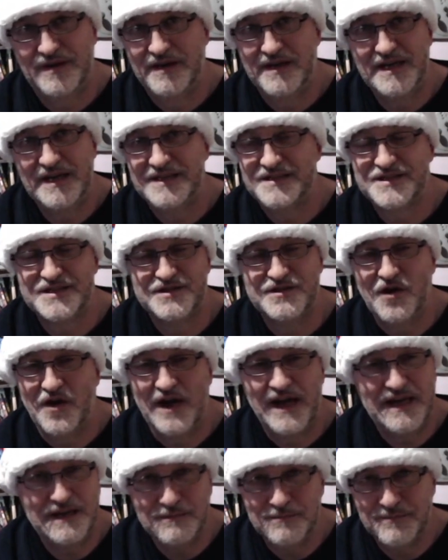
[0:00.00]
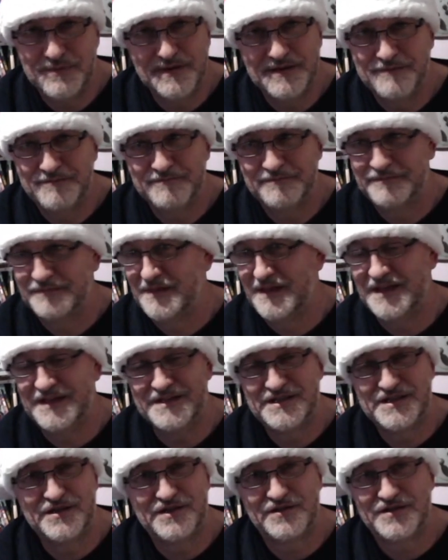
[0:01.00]
It's not 8-bit,
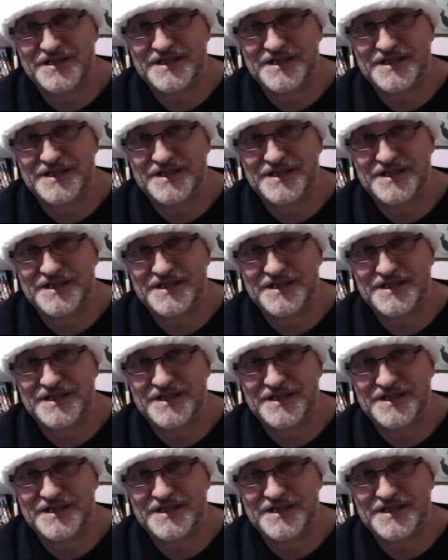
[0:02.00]
it's not